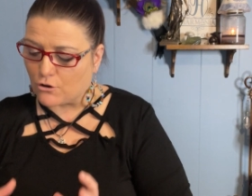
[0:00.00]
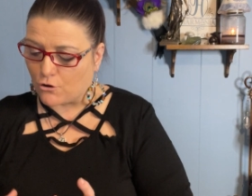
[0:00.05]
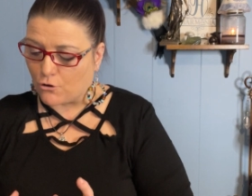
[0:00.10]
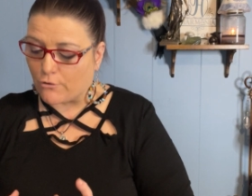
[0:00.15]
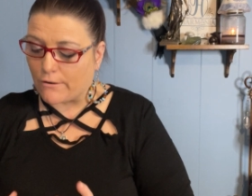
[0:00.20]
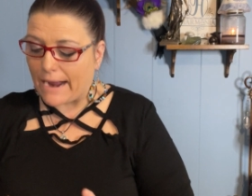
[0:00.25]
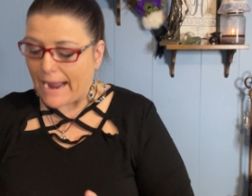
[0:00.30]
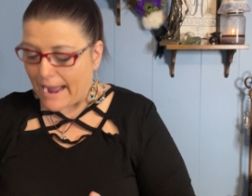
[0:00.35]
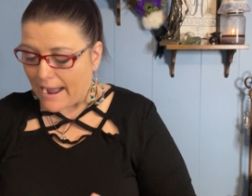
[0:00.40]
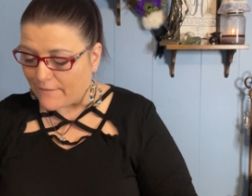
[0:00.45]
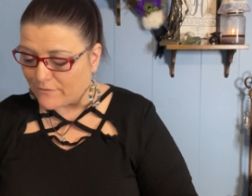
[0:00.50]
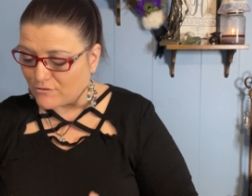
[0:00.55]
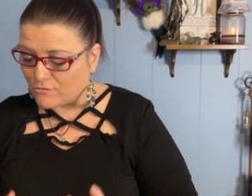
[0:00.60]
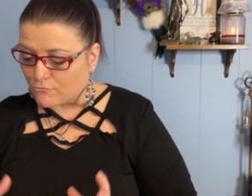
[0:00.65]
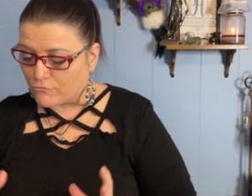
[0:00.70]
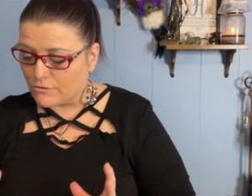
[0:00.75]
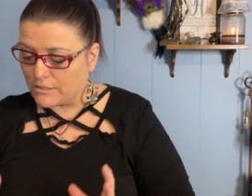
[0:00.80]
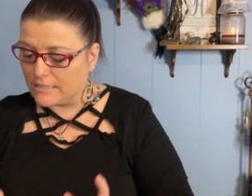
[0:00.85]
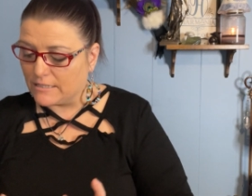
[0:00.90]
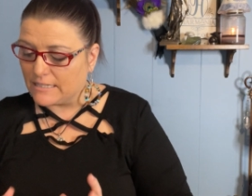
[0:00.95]
craft
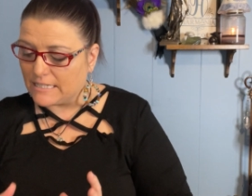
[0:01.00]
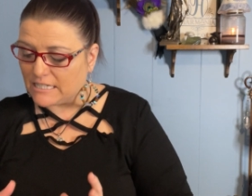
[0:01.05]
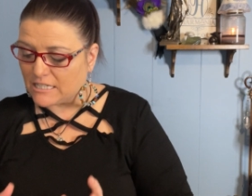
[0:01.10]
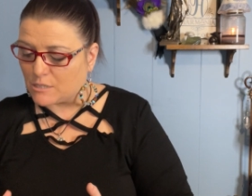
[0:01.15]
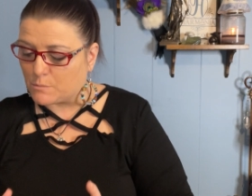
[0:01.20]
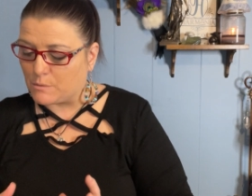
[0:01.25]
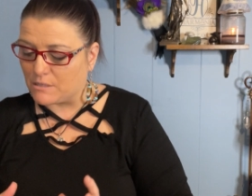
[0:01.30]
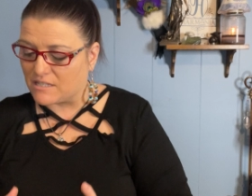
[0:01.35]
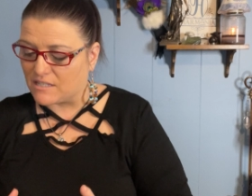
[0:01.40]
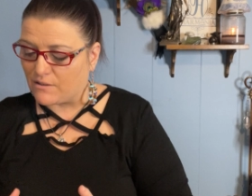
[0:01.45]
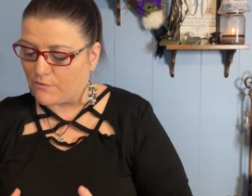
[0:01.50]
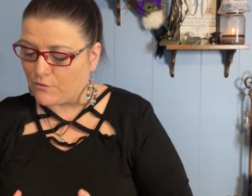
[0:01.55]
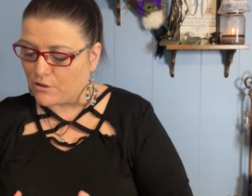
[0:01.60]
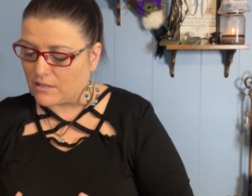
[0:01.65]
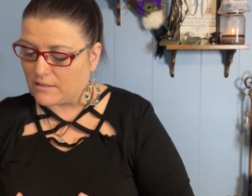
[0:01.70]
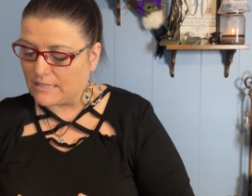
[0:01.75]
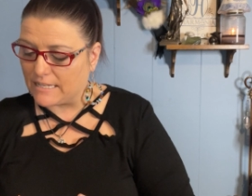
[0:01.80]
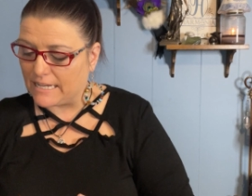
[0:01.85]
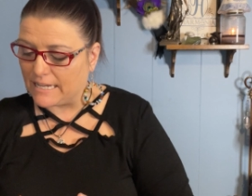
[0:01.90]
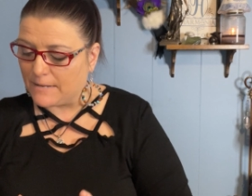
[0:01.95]
really
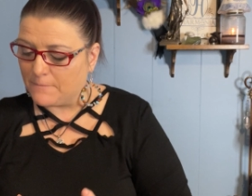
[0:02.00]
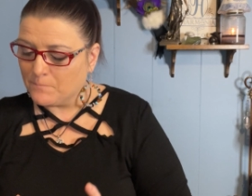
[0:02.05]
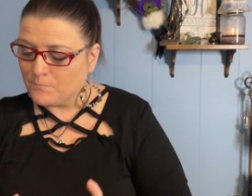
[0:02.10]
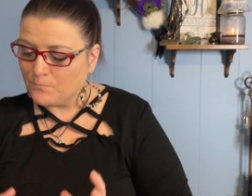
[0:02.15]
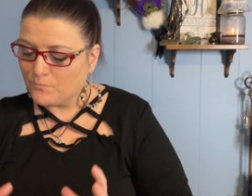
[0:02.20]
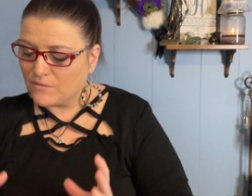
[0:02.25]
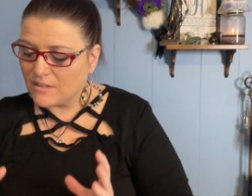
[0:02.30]
specifically